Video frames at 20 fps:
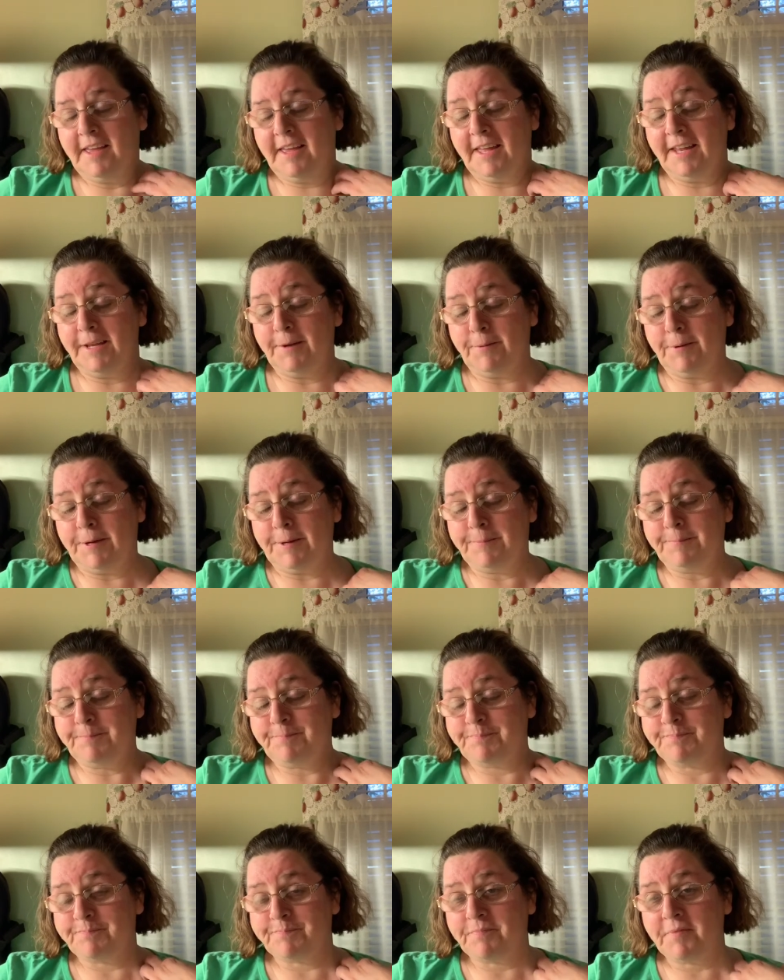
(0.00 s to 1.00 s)
anyway.
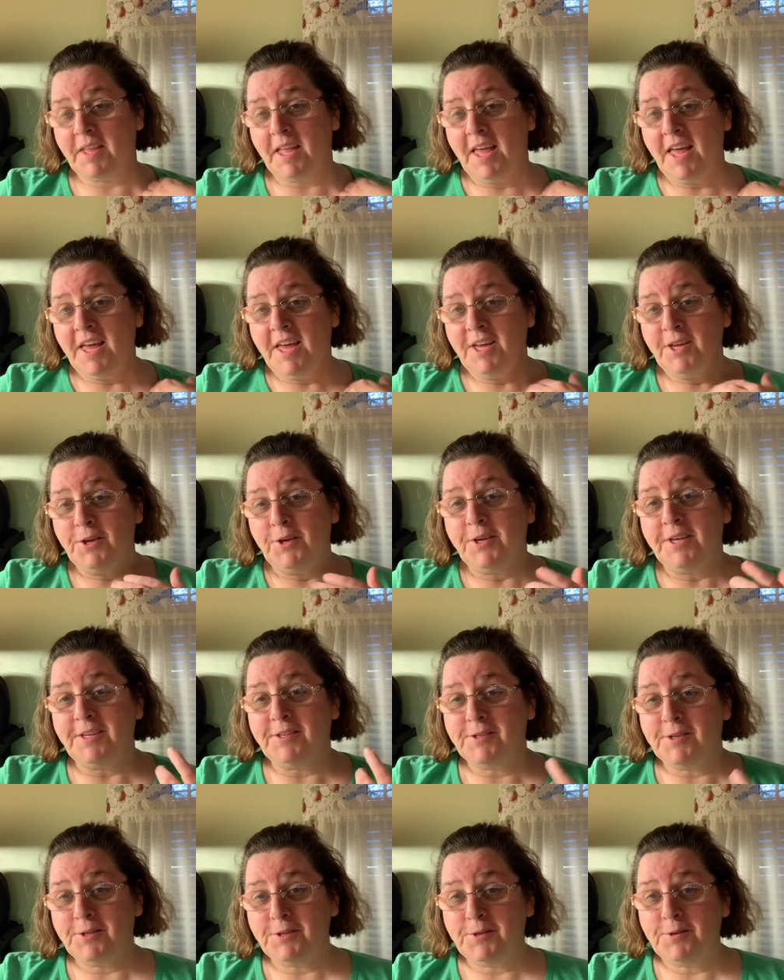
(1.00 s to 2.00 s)
He's
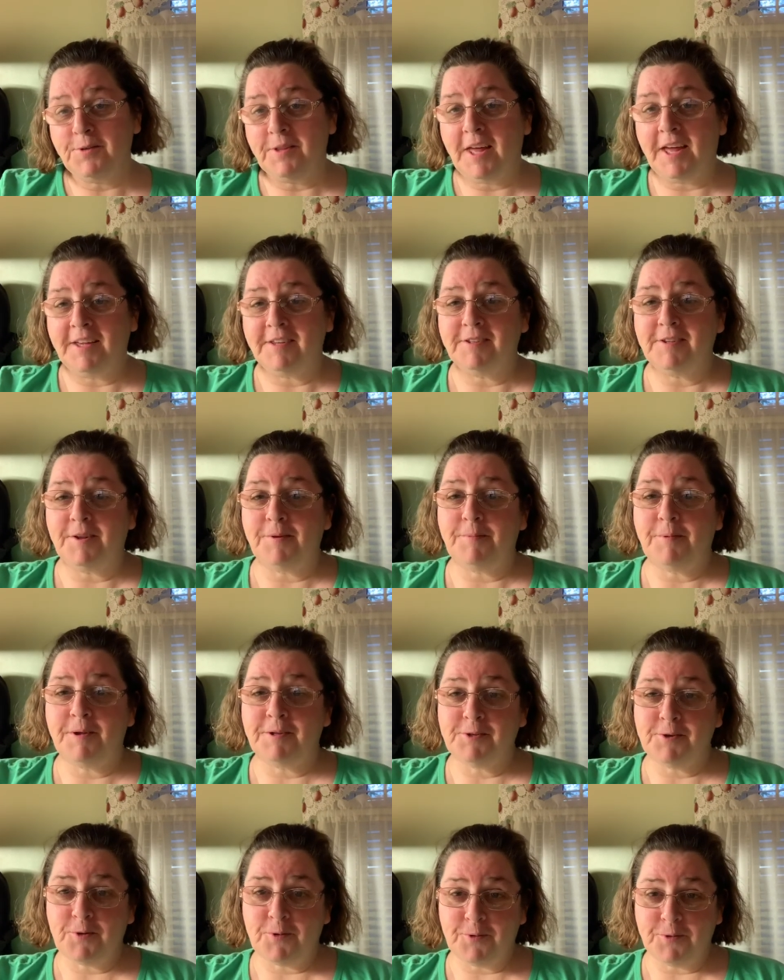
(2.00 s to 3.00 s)
gonna do that. He's gonna punch
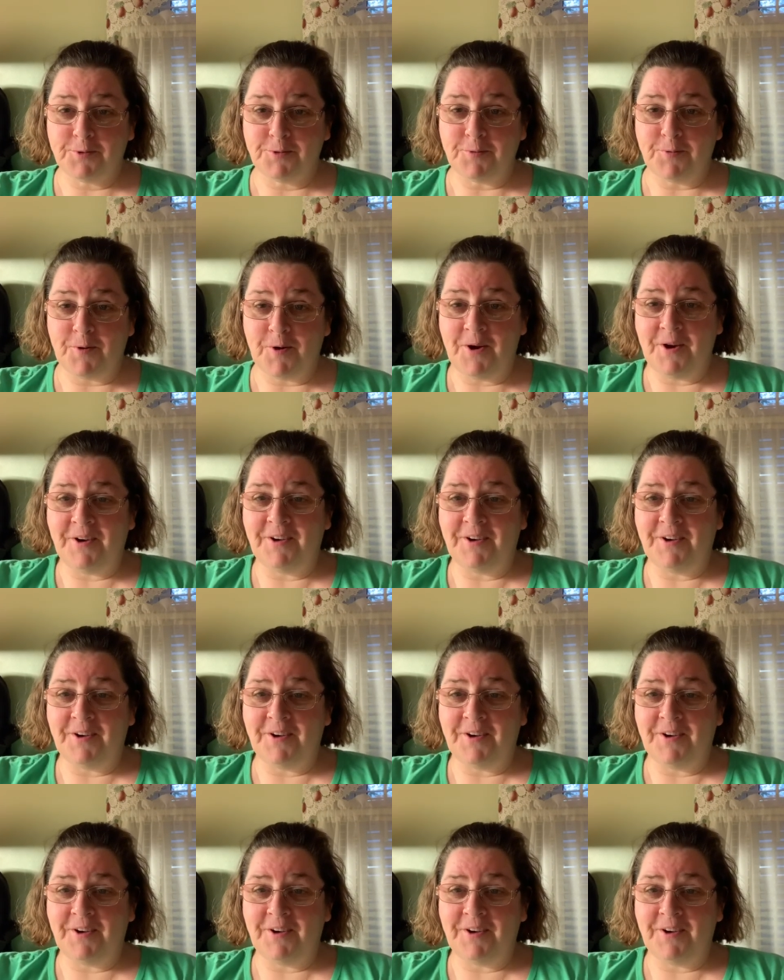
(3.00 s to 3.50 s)
a hole in the wall